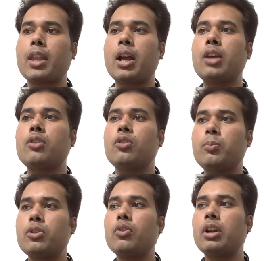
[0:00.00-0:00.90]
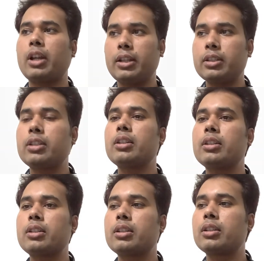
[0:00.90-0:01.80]
I hope you like the
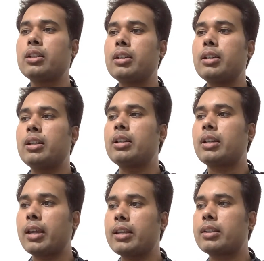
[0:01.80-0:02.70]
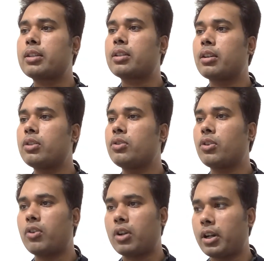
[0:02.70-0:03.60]
series. In case you
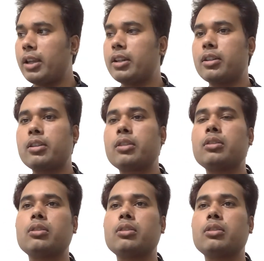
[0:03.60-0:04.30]
don't like it,